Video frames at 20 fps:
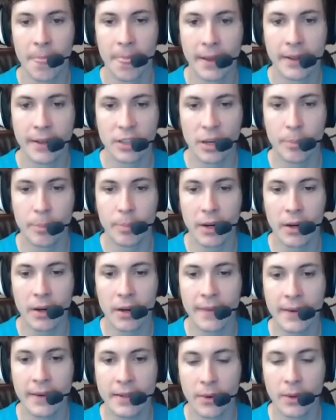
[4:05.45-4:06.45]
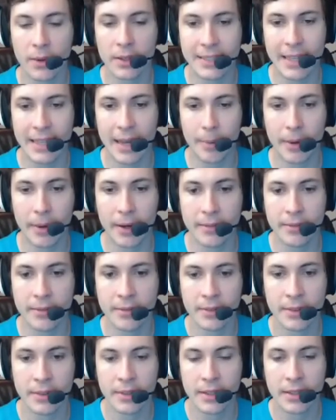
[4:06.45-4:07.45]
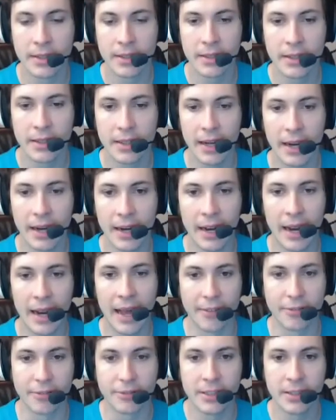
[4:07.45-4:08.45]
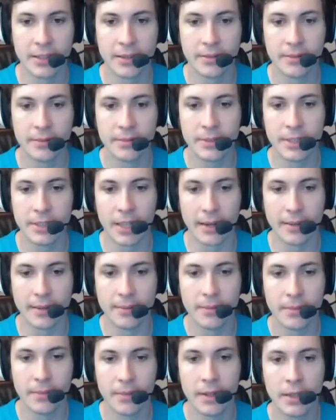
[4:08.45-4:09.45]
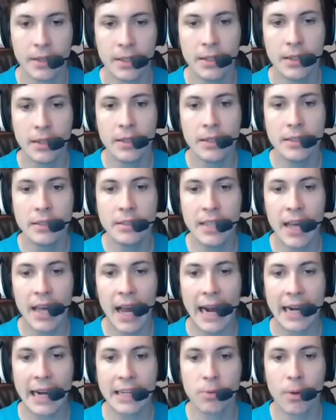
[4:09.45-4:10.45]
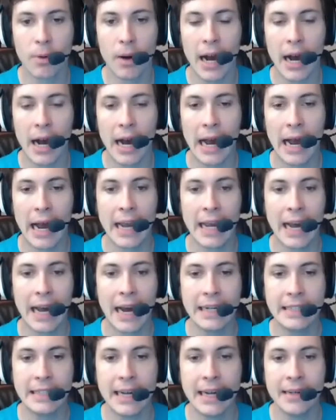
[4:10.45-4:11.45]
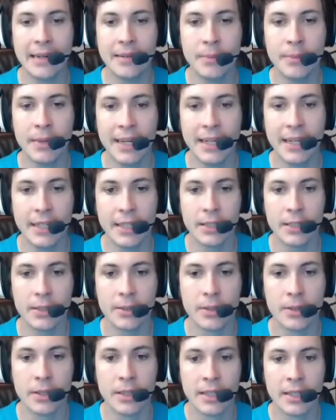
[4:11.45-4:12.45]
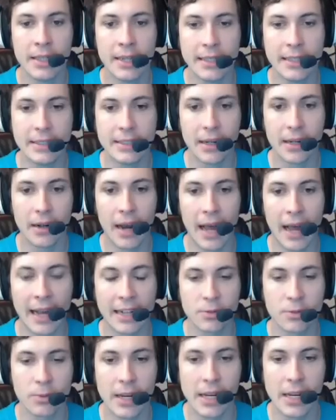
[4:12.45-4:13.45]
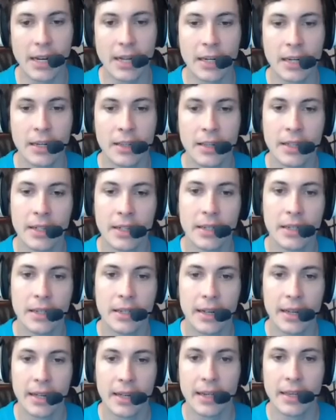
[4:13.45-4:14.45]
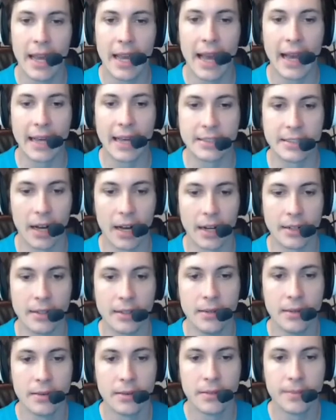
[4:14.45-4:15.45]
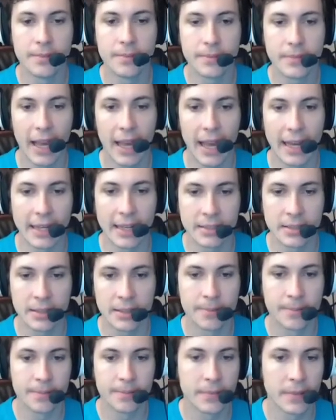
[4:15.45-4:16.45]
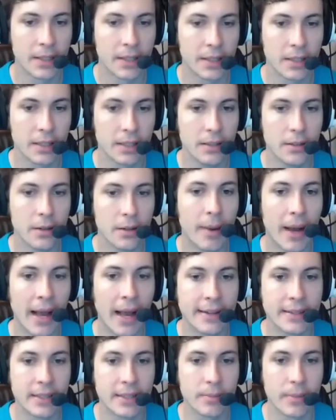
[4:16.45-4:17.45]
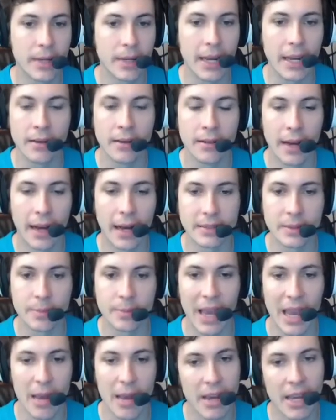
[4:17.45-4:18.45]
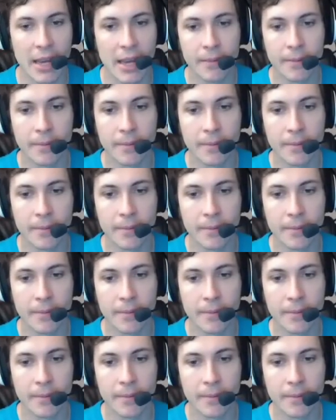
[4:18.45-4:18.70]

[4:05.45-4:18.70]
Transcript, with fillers: So I put you on the doorstep and left, son. That's why I didn't meet you until last week. Yes, son, yes. You abandoned me as a baby.